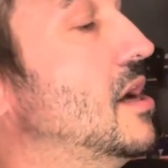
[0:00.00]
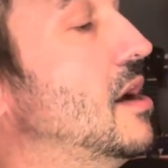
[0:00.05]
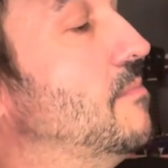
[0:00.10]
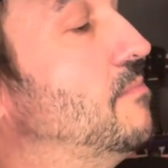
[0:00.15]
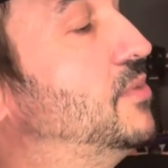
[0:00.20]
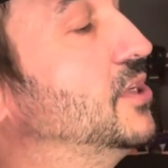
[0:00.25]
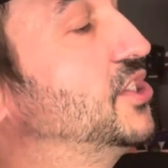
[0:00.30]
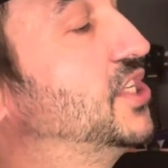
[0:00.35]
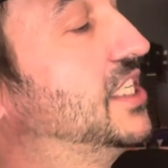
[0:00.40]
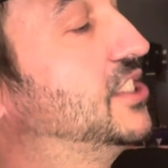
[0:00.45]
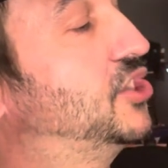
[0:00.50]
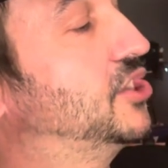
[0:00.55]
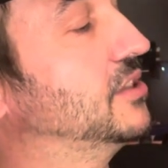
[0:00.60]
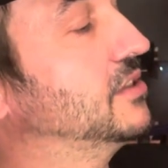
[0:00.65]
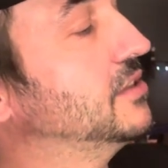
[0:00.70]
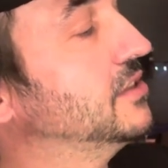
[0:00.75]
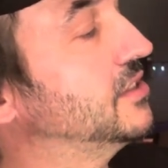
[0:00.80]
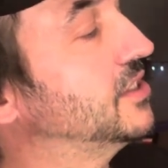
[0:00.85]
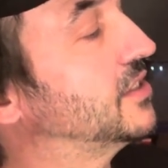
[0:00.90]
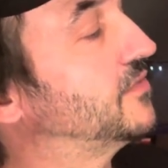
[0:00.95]

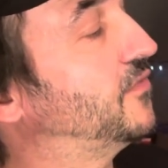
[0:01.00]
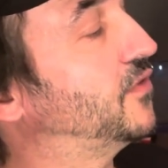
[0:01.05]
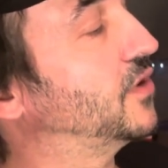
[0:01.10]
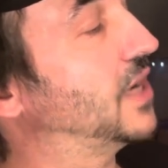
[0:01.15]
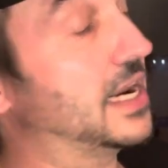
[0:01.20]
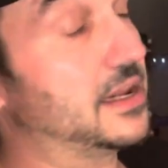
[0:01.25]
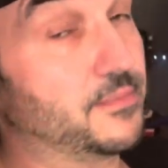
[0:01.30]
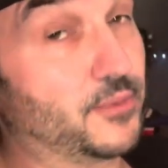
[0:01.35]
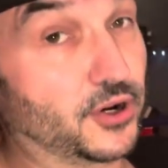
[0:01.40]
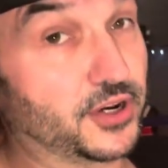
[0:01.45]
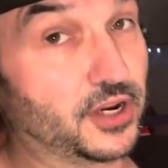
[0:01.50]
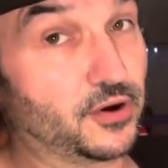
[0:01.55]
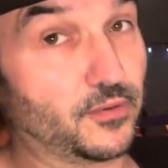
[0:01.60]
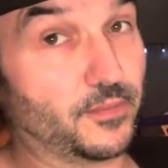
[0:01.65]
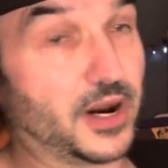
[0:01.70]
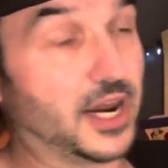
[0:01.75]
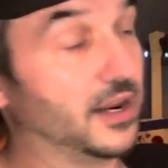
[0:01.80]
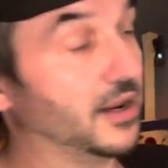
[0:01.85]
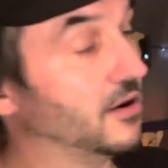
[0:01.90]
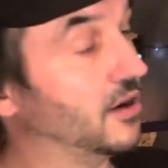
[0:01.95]
positions for anybody who
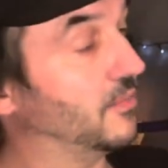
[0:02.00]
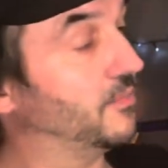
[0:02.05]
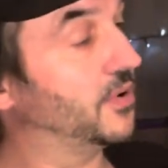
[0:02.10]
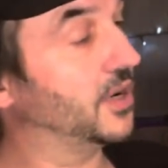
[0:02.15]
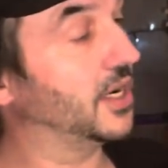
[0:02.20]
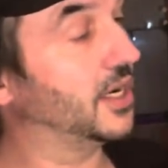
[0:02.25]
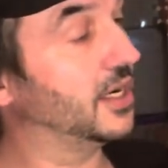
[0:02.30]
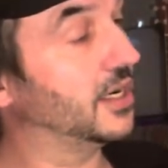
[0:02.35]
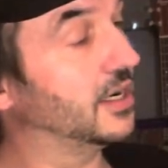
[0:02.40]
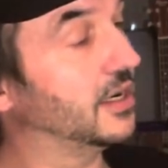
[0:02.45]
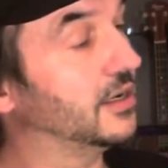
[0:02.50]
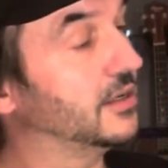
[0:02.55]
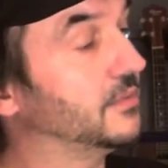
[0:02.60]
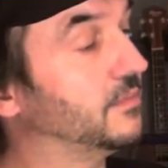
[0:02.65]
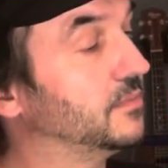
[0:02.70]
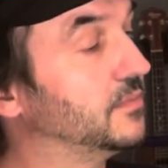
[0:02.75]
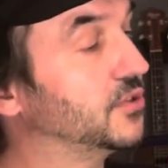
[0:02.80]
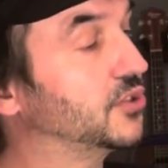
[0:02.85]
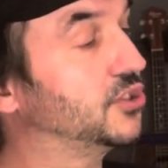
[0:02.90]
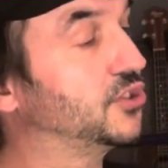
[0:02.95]
might not be
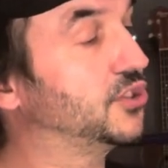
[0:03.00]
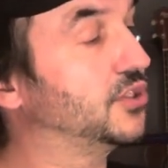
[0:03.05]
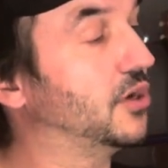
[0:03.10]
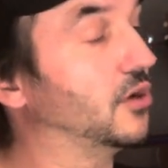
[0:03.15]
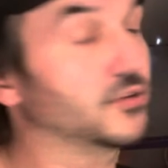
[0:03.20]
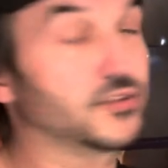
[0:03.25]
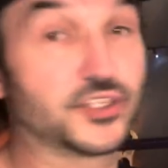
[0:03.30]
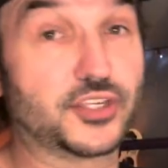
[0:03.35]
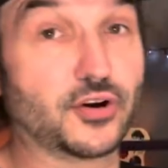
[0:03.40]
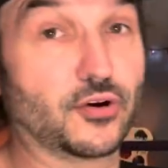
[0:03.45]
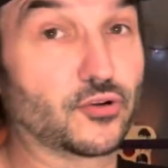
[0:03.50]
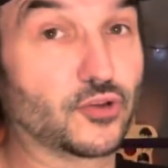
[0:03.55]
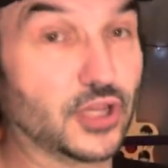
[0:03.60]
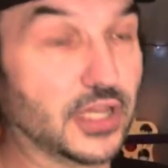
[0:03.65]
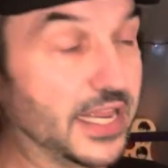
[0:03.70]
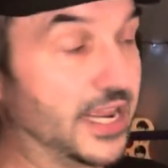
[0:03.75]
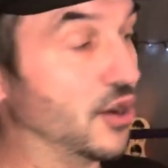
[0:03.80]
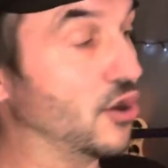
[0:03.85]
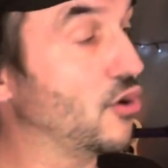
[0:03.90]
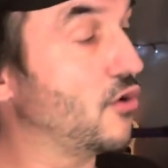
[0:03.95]

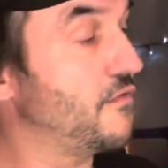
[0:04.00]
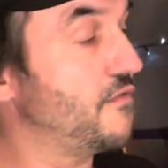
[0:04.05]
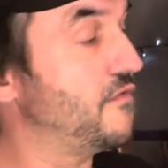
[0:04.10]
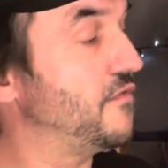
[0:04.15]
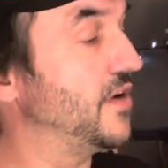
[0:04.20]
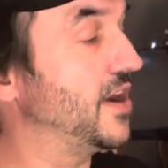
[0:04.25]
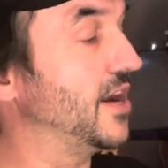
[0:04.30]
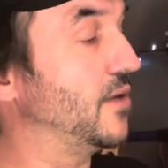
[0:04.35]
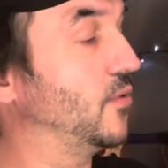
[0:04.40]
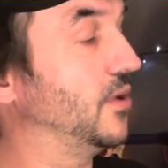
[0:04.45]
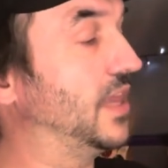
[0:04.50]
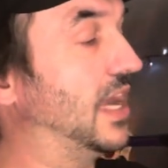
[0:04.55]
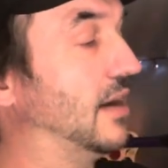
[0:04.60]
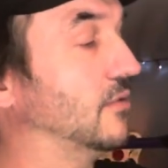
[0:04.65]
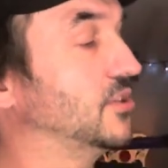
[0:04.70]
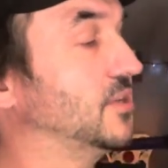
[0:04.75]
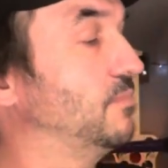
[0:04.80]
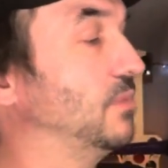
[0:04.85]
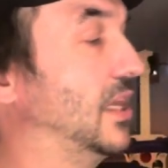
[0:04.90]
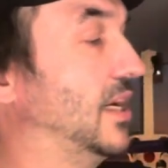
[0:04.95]
totally au fait with how
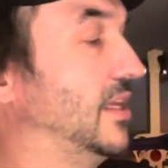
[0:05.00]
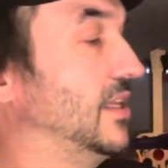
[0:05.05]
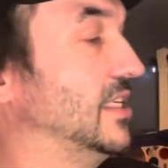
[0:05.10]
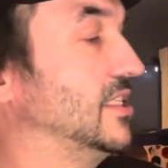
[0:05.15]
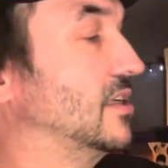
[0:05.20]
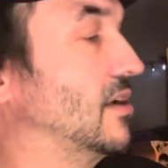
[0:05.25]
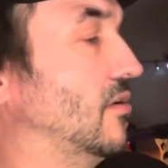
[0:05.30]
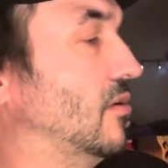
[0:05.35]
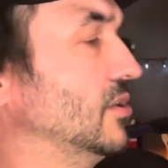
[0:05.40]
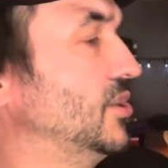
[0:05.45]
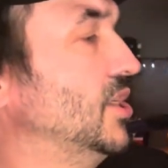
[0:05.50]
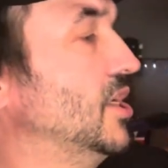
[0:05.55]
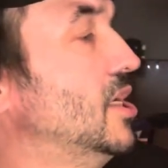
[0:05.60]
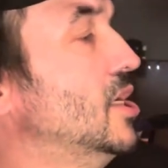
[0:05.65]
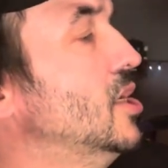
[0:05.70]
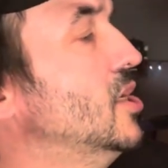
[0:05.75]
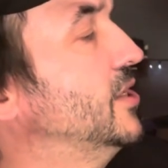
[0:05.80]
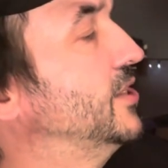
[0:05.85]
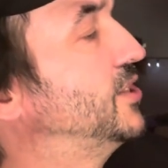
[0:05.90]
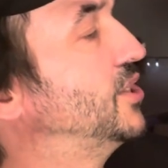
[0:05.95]
to play these chords.
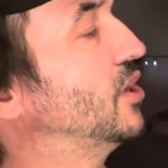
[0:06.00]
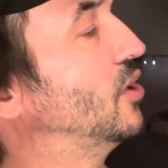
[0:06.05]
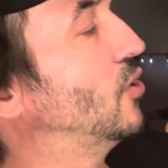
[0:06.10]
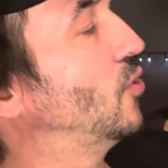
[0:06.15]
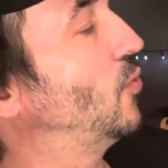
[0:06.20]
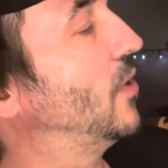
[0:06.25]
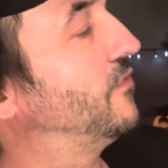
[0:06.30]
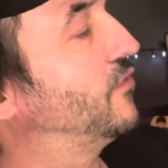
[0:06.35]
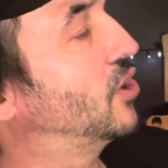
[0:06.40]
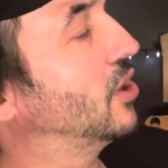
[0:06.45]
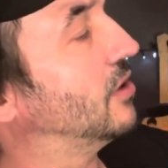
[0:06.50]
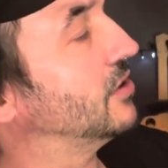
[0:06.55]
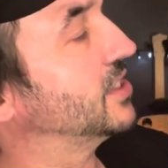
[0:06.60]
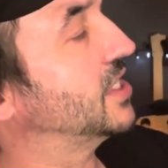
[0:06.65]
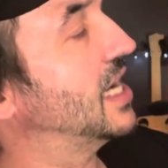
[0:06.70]
So we've got